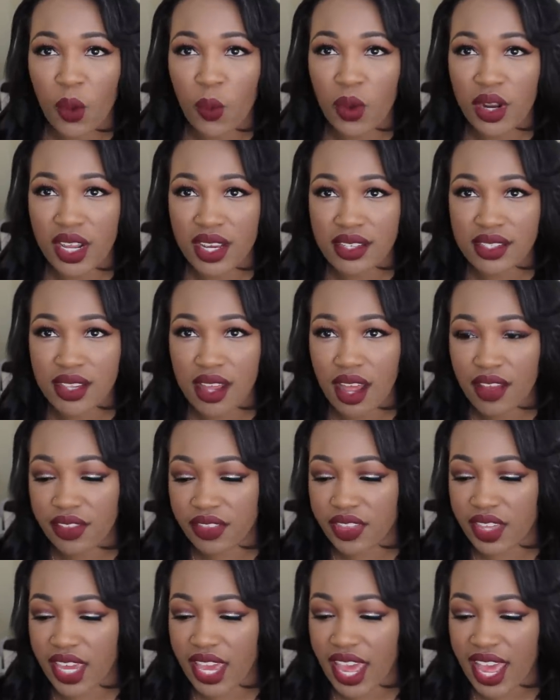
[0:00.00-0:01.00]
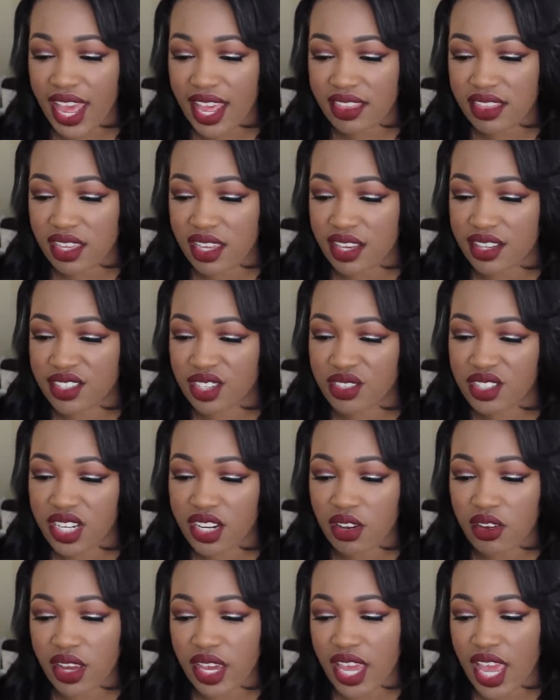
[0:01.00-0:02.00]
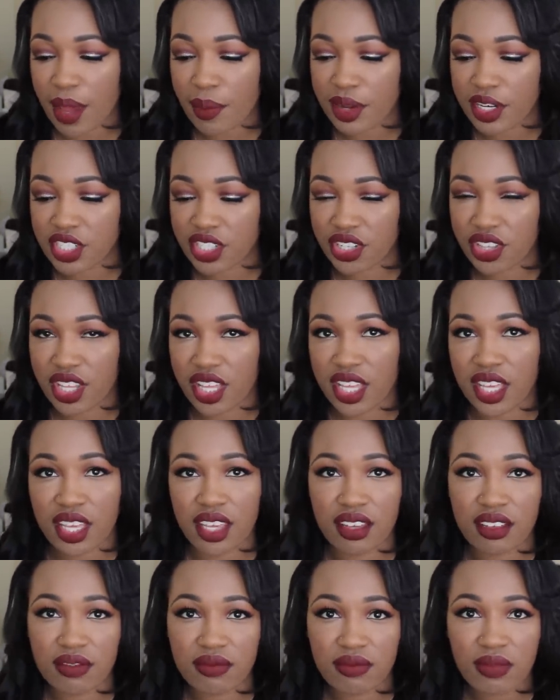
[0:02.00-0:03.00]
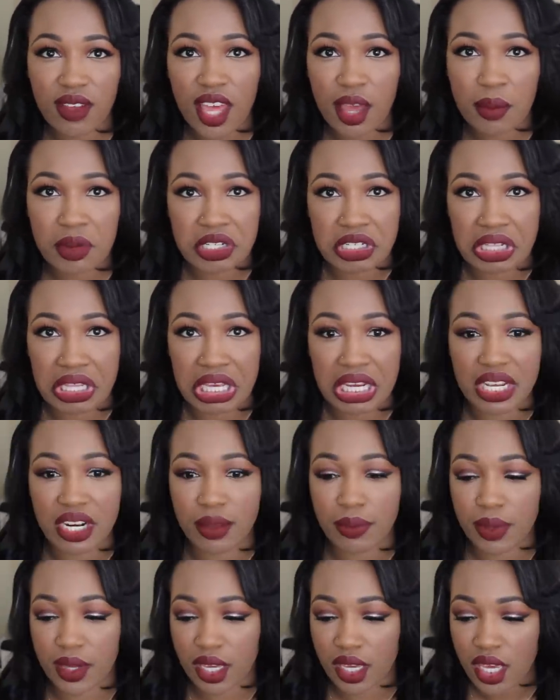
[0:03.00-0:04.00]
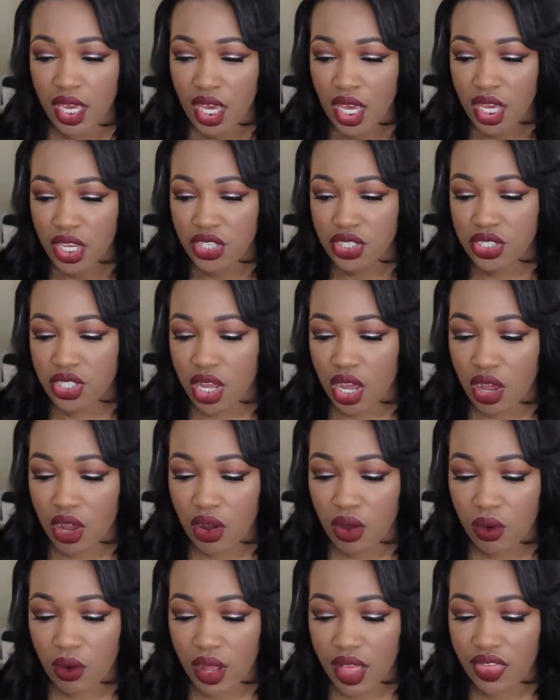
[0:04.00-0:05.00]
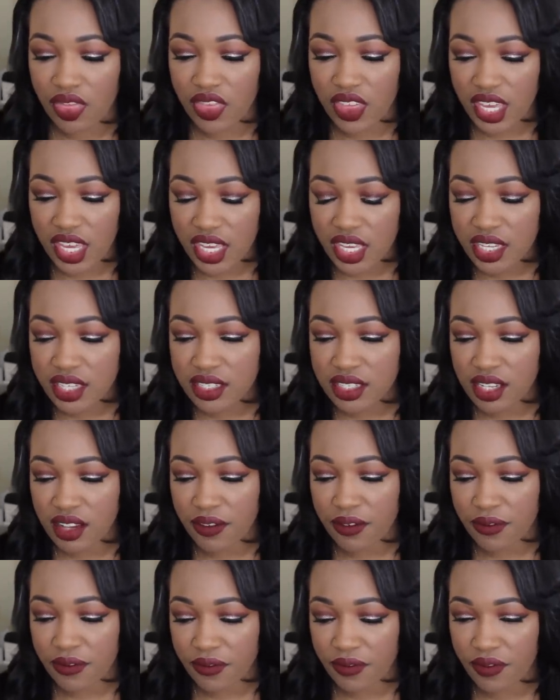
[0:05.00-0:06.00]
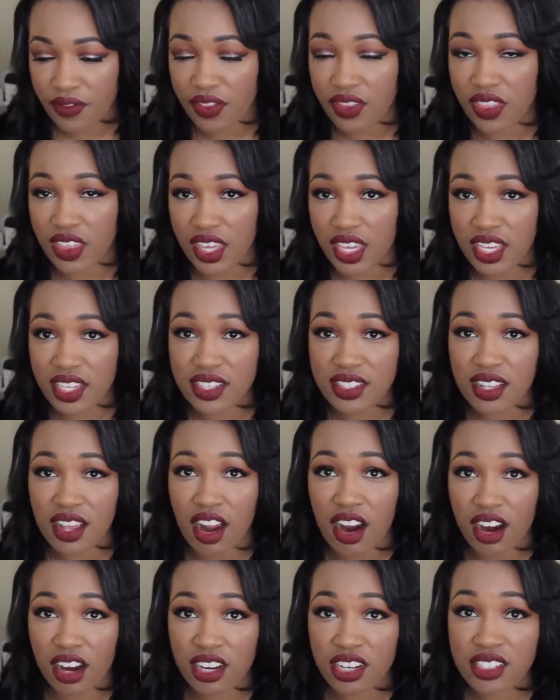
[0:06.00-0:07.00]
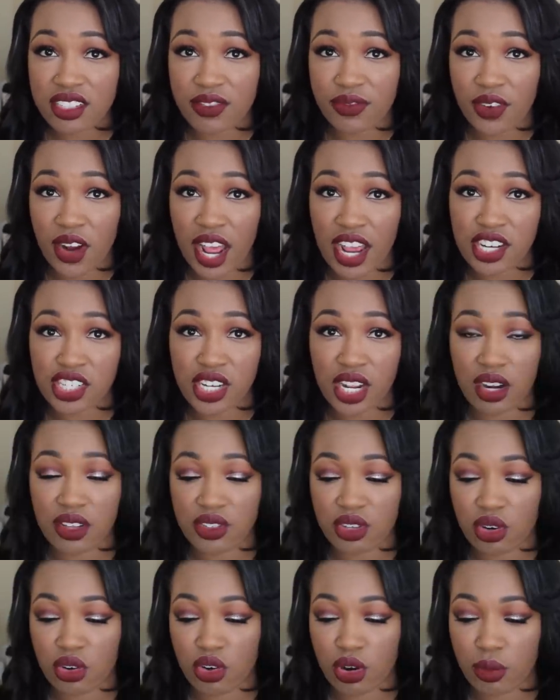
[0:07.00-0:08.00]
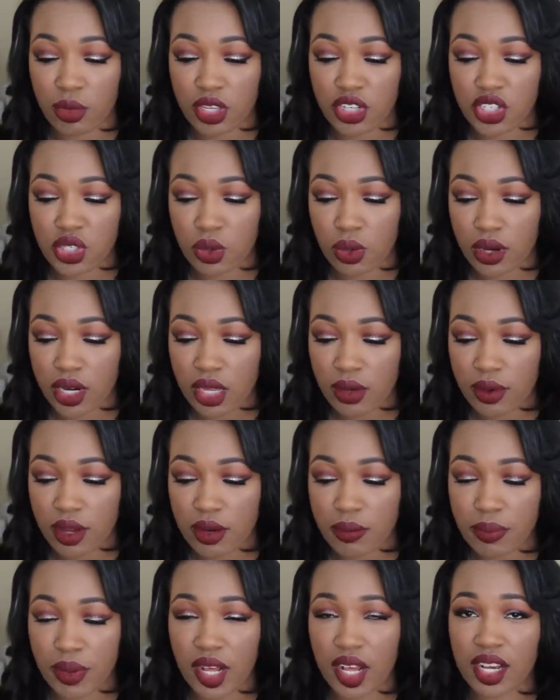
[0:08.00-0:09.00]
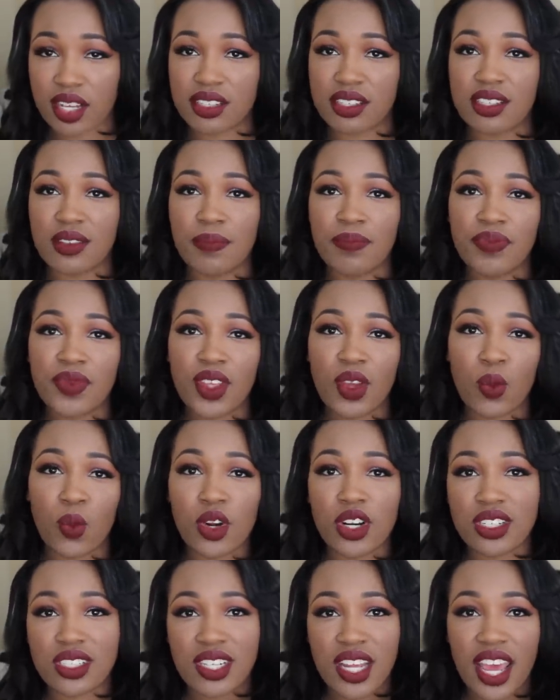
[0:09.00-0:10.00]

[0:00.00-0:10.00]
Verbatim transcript: when I saw that they had these, I was like, okay, how much are they, how much are they going to be? So these, these artists for eyeshadows are normally 21 bucks were